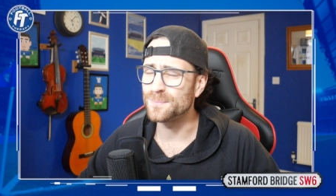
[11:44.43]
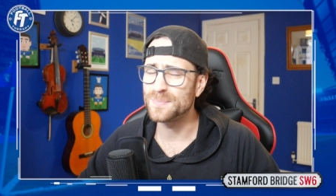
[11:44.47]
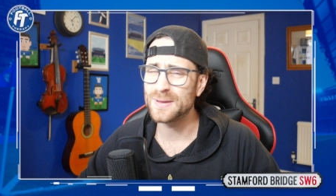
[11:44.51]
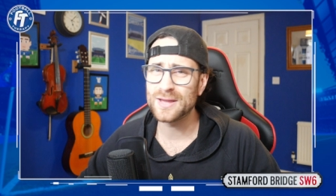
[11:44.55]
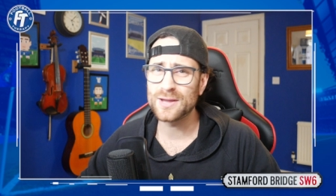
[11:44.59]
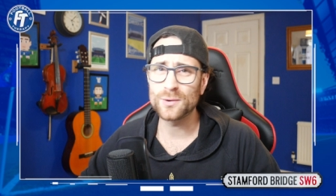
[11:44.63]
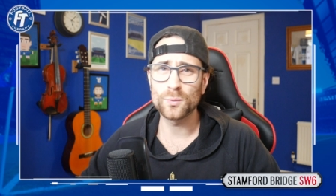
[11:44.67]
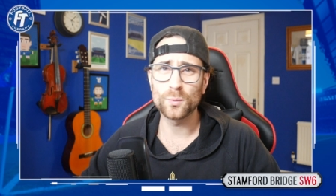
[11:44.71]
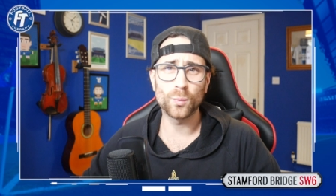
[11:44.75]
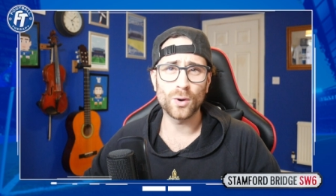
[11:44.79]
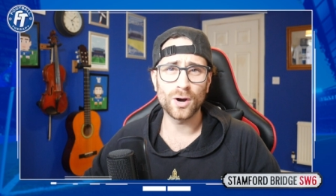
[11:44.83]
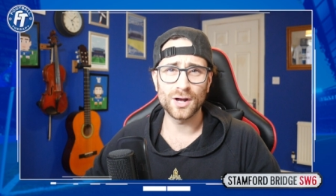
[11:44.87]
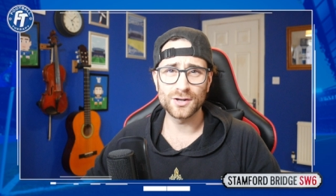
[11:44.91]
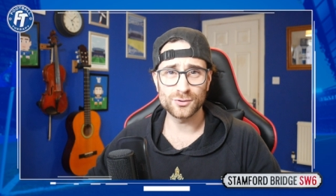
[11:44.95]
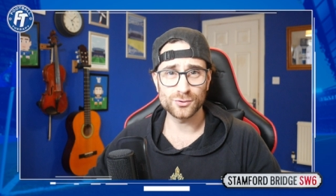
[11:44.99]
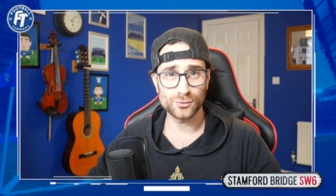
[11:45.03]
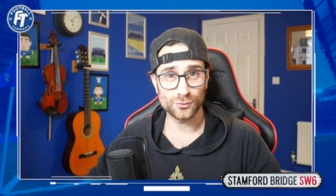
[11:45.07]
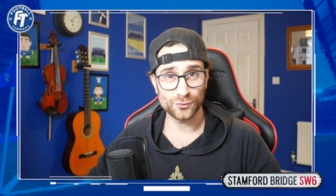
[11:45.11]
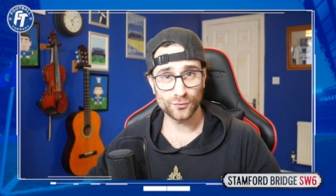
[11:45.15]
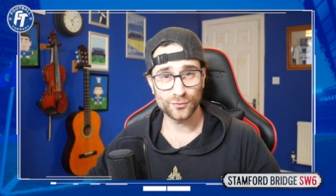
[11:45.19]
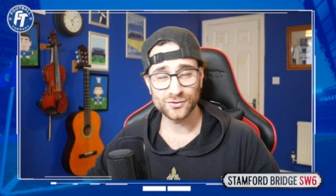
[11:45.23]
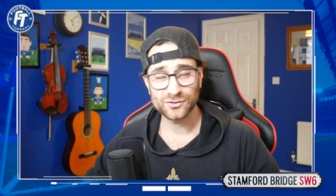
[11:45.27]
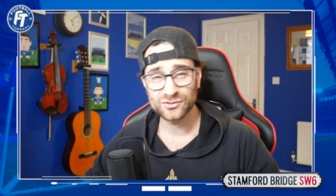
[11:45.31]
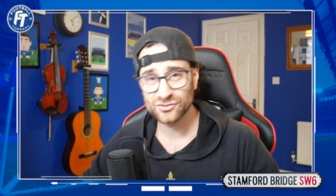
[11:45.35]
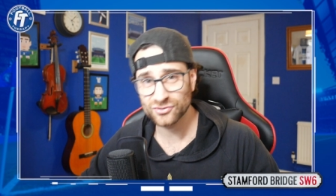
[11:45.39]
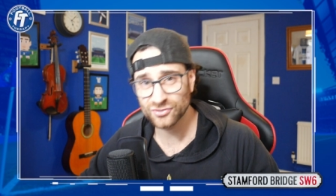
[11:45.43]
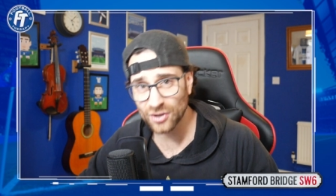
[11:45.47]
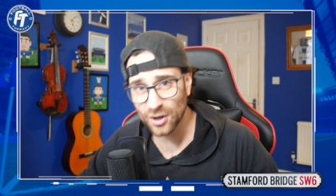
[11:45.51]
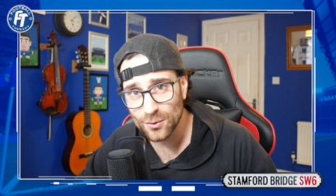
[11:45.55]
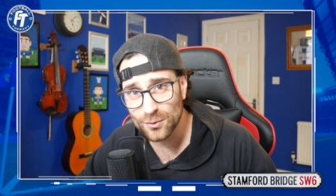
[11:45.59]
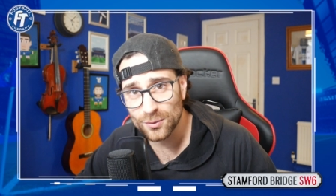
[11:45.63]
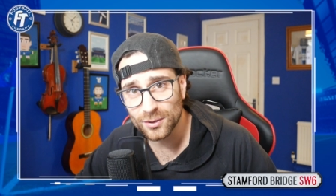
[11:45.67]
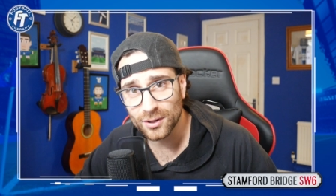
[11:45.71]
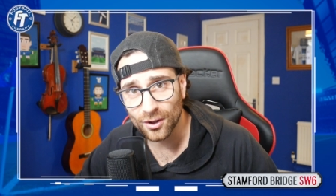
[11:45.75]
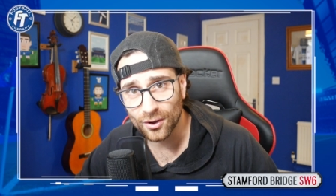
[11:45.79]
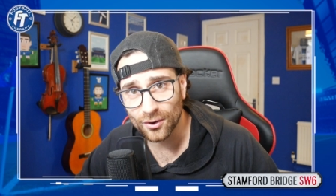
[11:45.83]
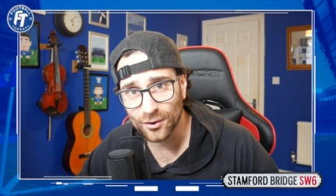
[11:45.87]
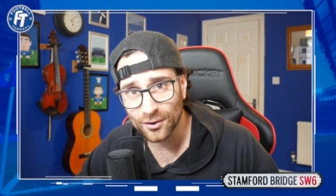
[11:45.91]
being 1-1 for so
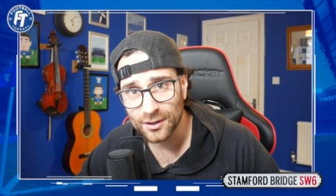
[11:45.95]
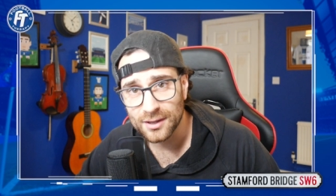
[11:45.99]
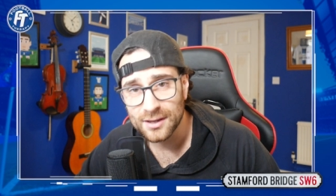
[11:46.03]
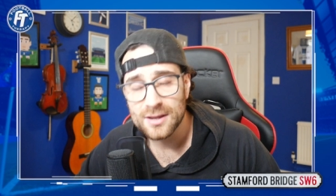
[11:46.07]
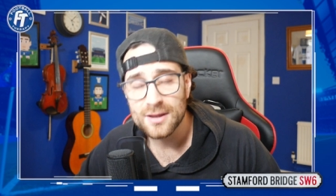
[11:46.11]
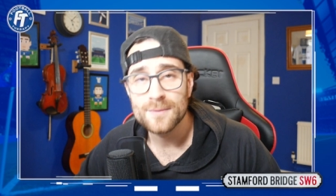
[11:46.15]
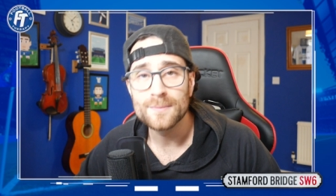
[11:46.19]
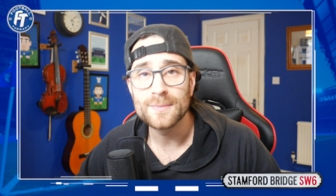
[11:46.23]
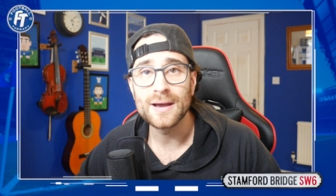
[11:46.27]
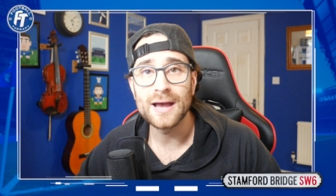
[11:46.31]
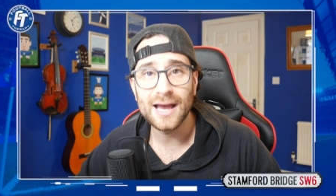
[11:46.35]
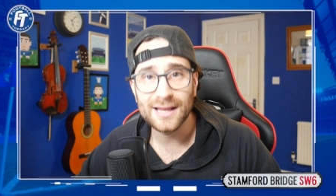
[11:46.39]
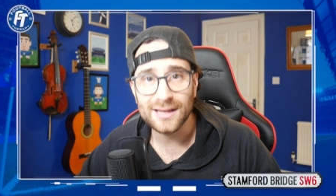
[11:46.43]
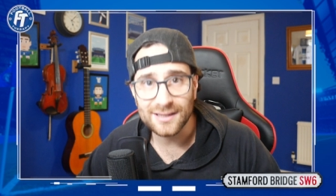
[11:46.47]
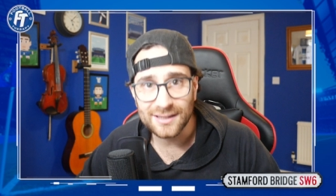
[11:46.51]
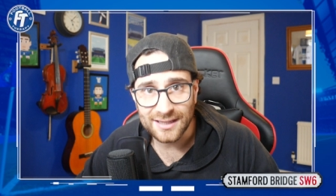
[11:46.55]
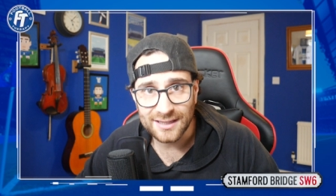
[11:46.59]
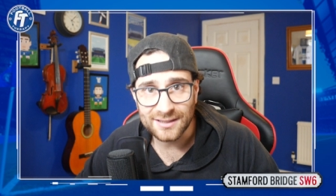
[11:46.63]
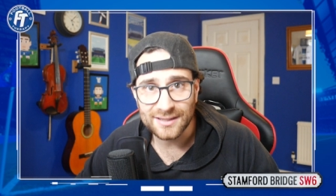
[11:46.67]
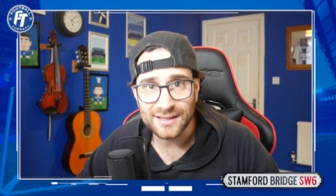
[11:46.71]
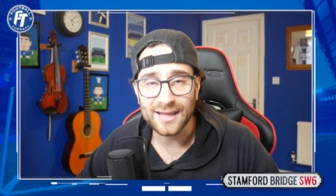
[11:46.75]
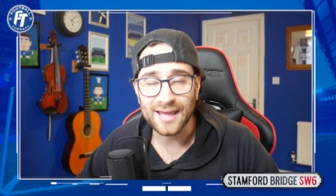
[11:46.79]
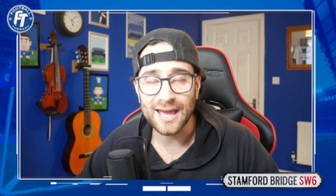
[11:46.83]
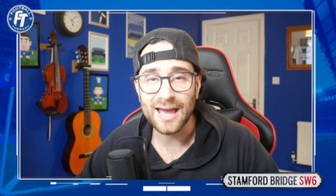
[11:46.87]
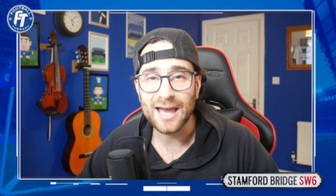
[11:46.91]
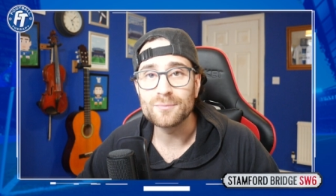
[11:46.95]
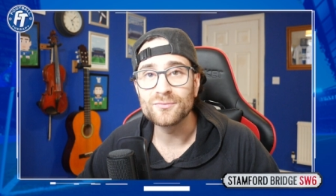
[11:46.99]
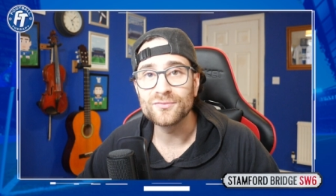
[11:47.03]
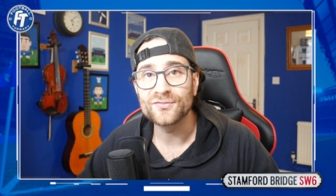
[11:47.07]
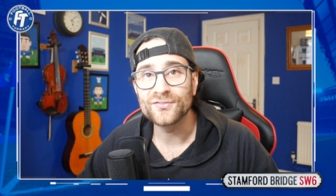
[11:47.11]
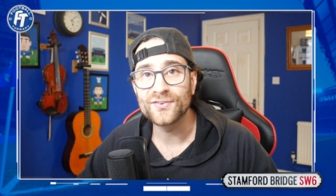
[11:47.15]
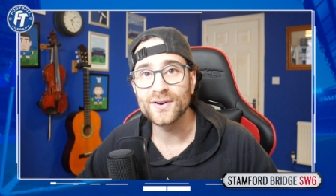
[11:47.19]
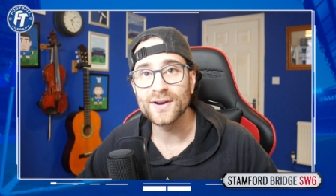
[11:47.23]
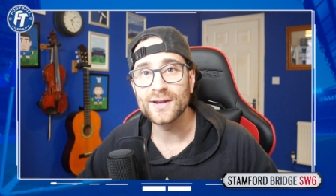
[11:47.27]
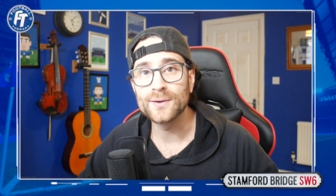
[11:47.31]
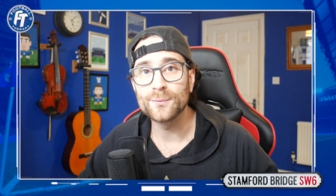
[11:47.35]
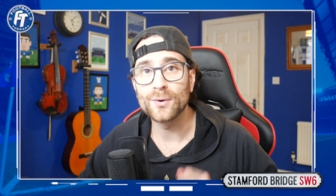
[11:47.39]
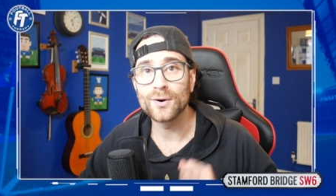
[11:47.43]
long, but ending the game
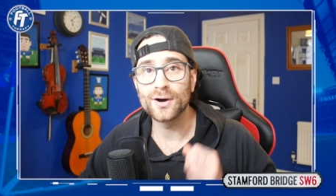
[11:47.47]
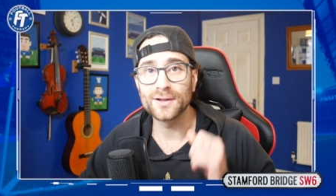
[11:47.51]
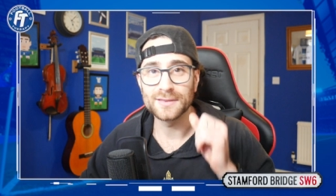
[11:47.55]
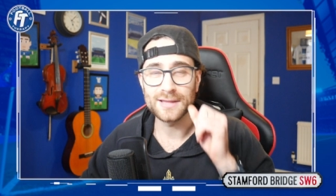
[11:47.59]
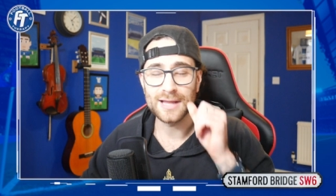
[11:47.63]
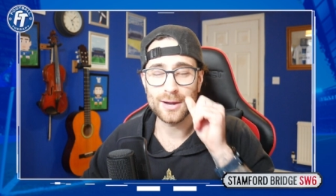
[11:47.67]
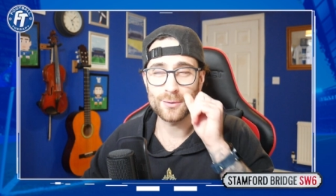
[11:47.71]
3-1.